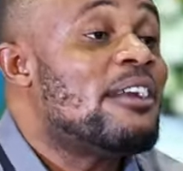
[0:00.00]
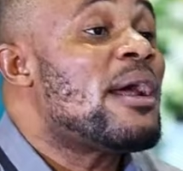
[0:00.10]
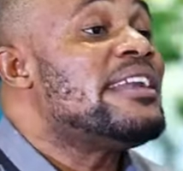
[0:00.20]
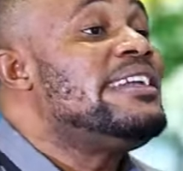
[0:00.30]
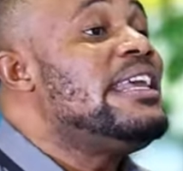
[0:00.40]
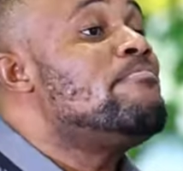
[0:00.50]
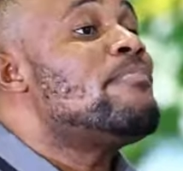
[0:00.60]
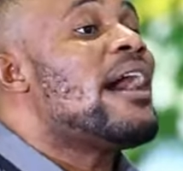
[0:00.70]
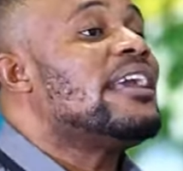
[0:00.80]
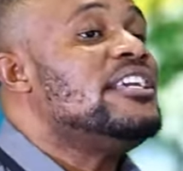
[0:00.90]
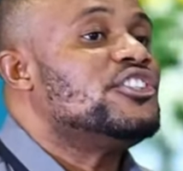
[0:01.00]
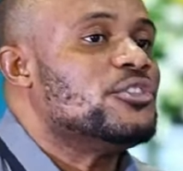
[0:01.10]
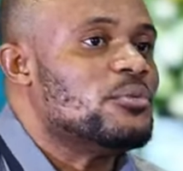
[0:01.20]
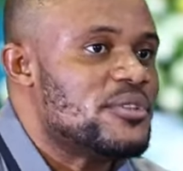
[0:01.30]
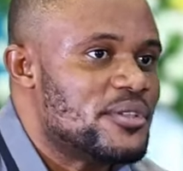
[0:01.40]
There are deeper
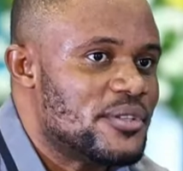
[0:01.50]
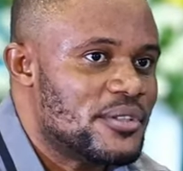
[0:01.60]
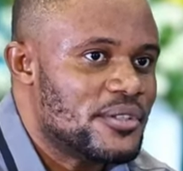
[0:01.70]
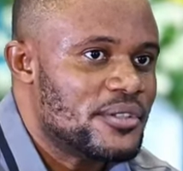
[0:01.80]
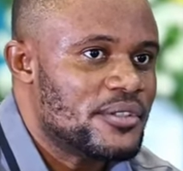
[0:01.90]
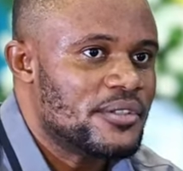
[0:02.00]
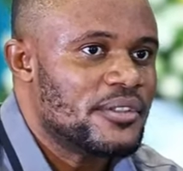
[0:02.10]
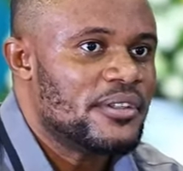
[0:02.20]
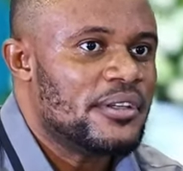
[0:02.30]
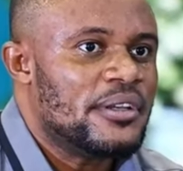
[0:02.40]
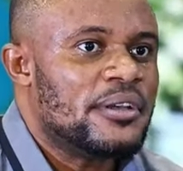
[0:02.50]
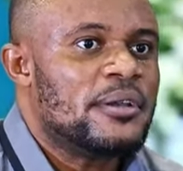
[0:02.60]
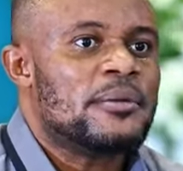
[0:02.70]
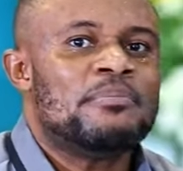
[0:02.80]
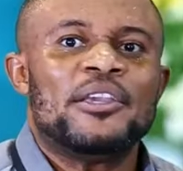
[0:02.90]
issues.
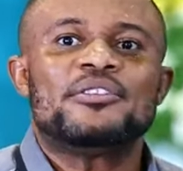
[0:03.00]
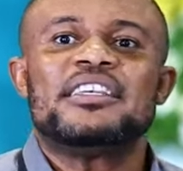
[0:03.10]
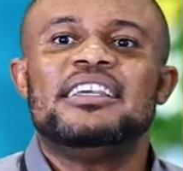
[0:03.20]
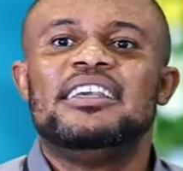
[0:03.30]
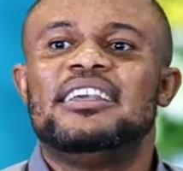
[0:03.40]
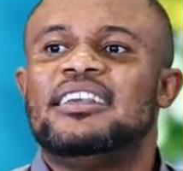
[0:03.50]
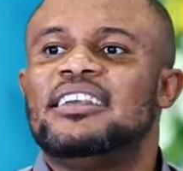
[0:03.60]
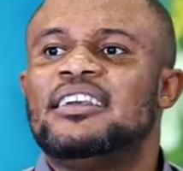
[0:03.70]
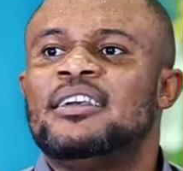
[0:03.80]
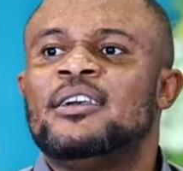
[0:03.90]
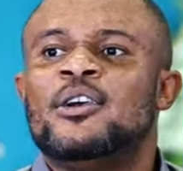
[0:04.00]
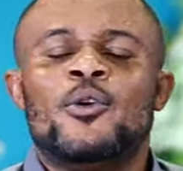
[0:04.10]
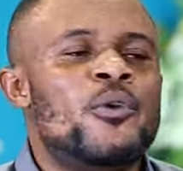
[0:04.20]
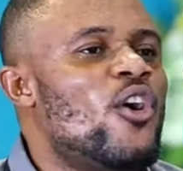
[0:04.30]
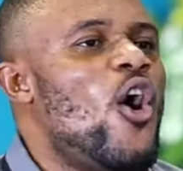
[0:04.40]
But you see,
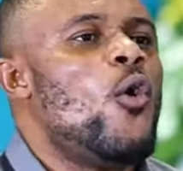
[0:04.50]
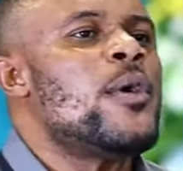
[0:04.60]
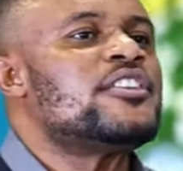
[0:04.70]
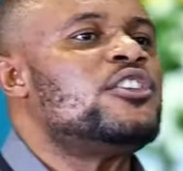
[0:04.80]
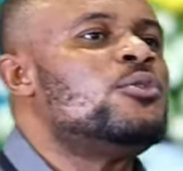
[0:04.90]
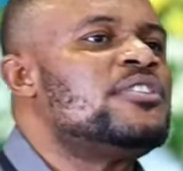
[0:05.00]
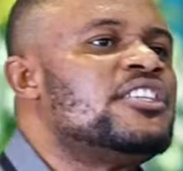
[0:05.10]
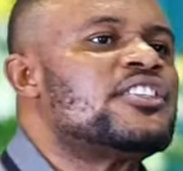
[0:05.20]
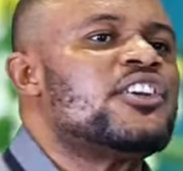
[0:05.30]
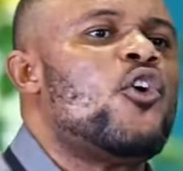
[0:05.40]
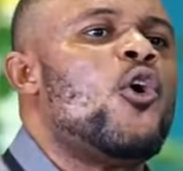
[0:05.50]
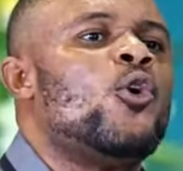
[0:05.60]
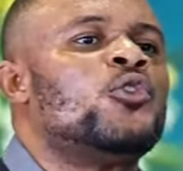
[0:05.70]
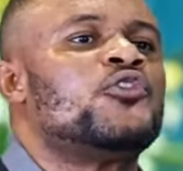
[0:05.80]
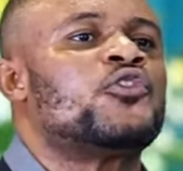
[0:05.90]
we always use these
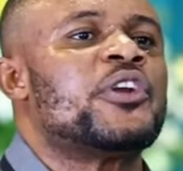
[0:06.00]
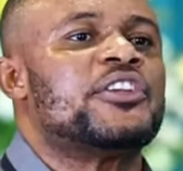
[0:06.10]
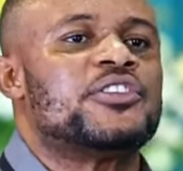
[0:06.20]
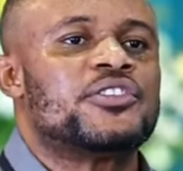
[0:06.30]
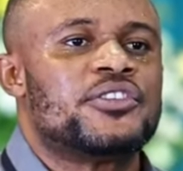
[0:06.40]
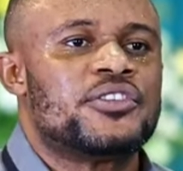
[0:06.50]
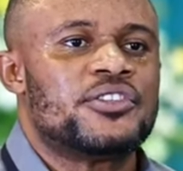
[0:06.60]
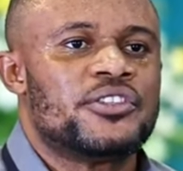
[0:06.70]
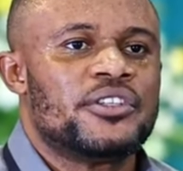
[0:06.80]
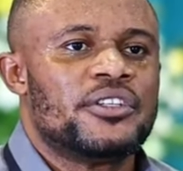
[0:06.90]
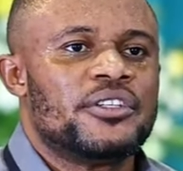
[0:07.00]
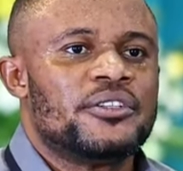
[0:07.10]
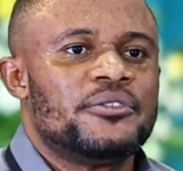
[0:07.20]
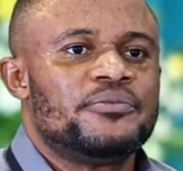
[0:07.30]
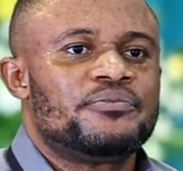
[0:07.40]
old tricks.
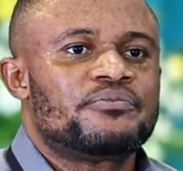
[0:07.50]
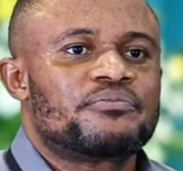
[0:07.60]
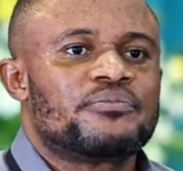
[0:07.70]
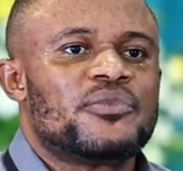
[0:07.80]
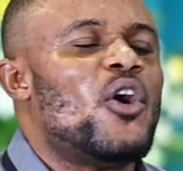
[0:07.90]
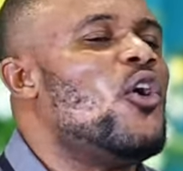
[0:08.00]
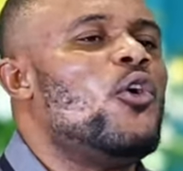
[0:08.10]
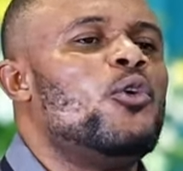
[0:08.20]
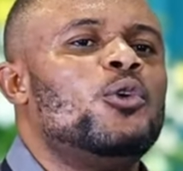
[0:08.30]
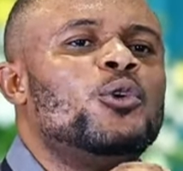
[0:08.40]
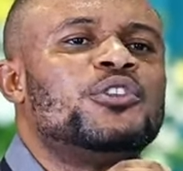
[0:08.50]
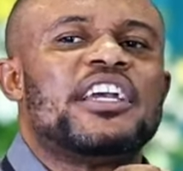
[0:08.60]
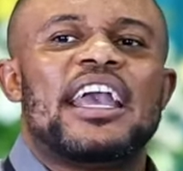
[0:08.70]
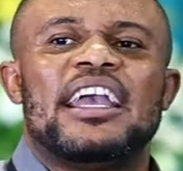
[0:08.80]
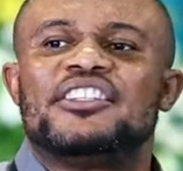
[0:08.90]

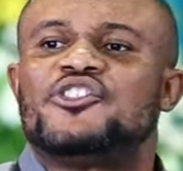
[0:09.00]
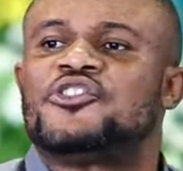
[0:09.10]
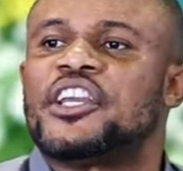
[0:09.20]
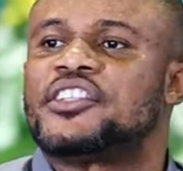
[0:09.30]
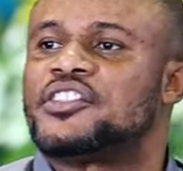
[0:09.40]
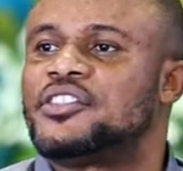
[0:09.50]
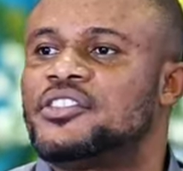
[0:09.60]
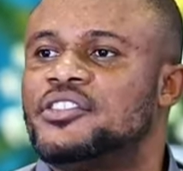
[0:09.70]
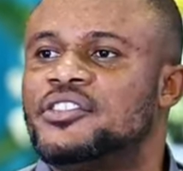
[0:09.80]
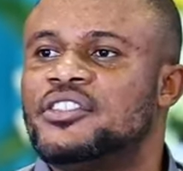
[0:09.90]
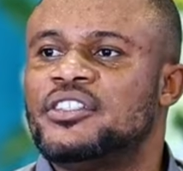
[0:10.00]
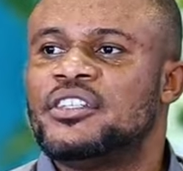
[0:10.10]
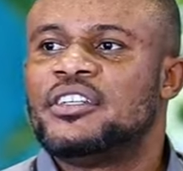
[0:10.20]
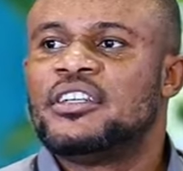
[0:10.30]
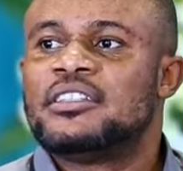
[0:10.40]
Old tricks.
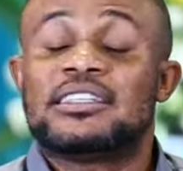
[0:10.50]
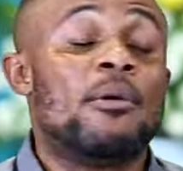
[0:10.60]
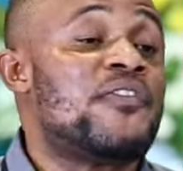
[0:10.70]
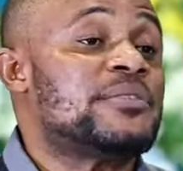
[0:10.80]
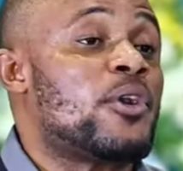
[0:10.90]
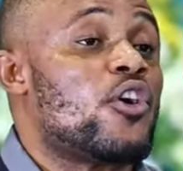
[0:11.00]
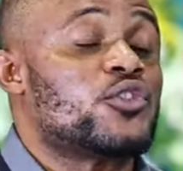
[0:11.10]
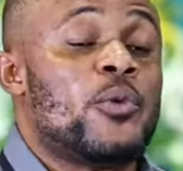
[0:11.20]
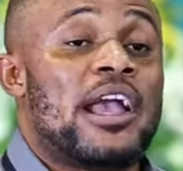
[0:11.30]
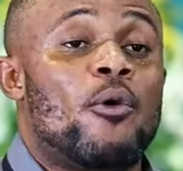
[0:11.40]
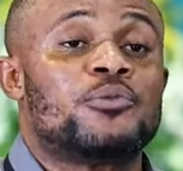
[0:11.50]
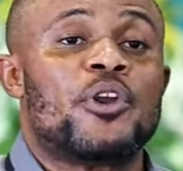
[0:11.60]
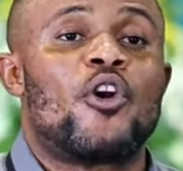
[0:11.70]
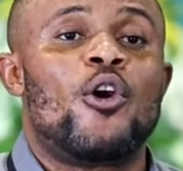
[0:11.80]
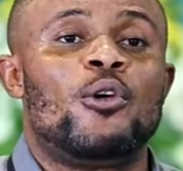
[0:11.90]
Some of us, because we are
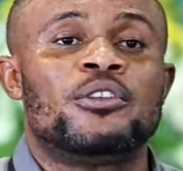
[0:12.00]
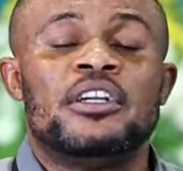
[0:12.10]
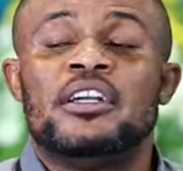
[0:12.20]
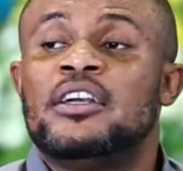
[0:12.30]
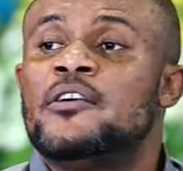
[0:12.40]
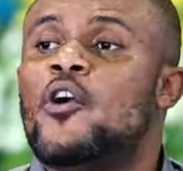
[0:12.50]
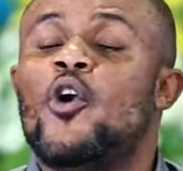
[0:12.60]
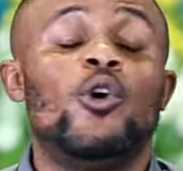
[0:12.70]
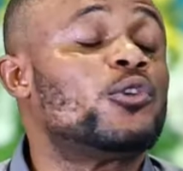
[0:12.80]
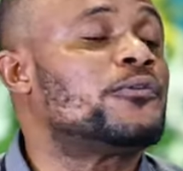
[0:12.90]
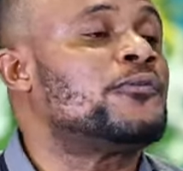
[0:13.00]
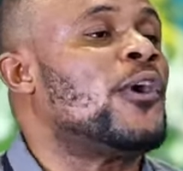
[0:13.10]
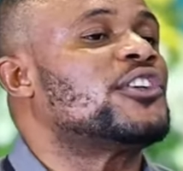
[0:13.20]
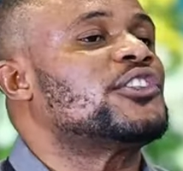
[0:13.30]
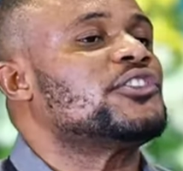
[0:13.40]
what we called old
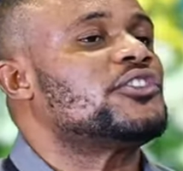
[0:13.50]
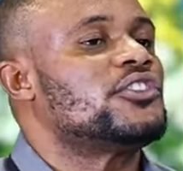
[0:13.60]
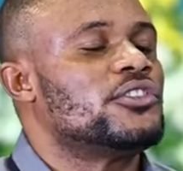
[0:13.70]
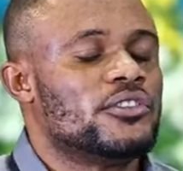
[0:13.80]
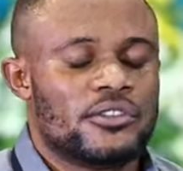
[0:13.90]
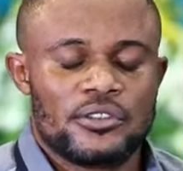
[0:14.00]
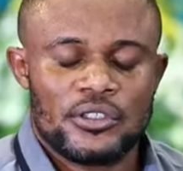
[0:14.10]
foxes.